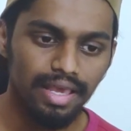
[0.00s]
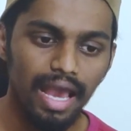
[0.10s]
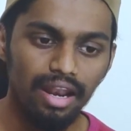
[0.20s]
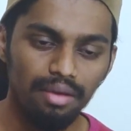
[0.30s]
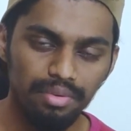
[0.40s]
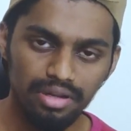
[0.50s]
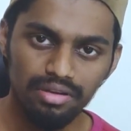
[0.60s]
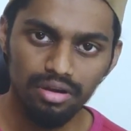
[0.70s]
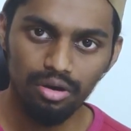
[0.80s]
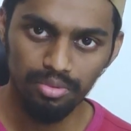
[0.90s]
and
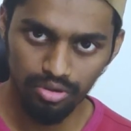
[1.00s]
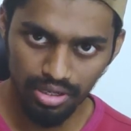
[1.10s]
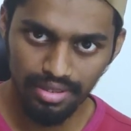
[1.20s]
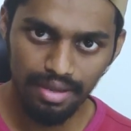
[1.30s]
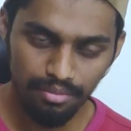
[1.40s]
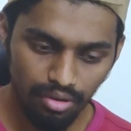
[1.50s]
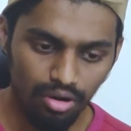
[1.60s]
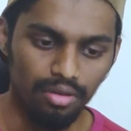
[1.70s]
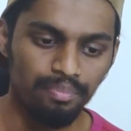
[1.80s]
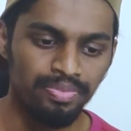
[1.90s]
uploading them
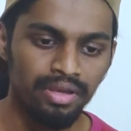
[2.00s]
all.